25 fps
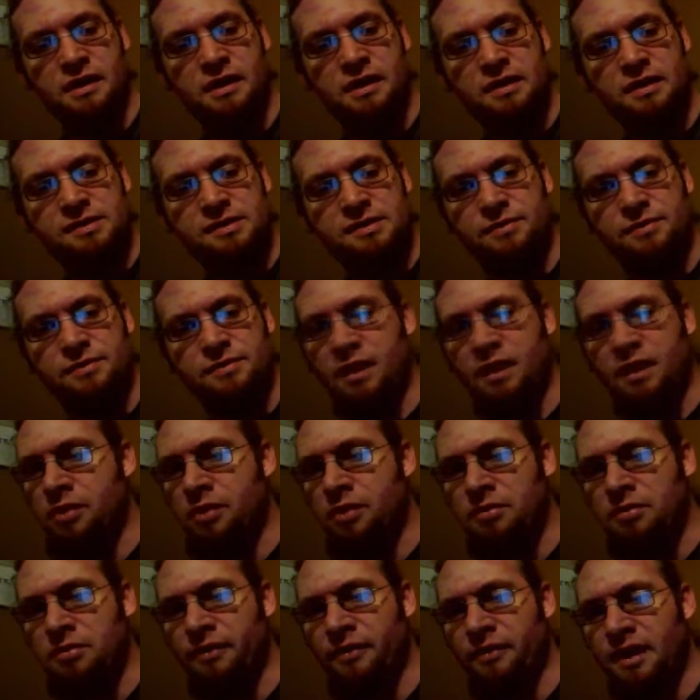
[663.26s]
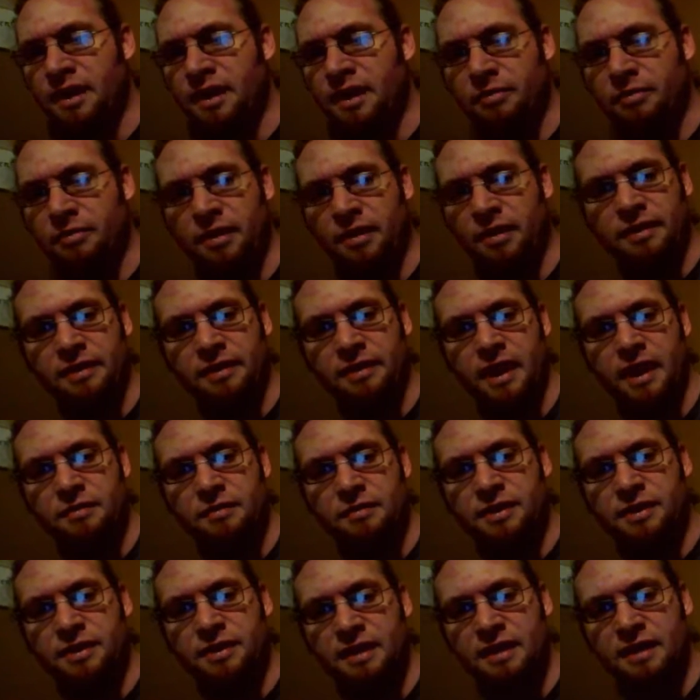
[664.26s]
Someday I'll probably rant about
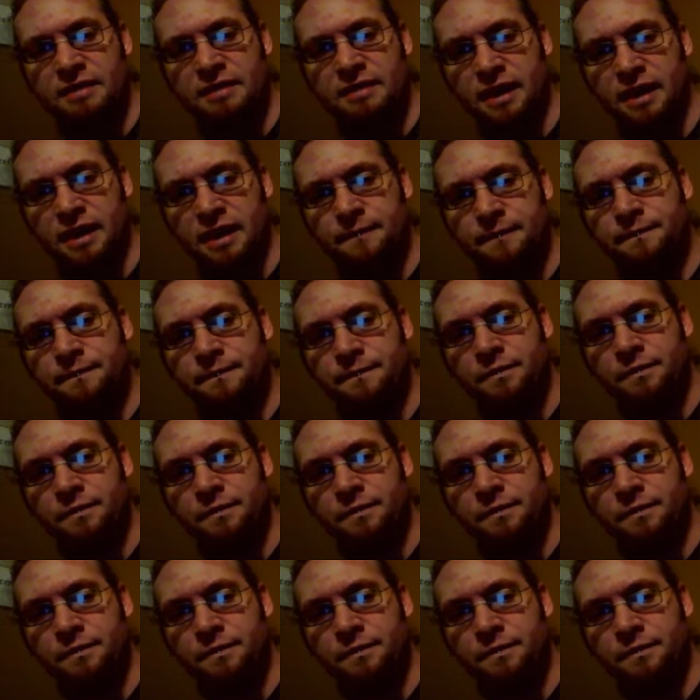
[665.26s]
that, but not today.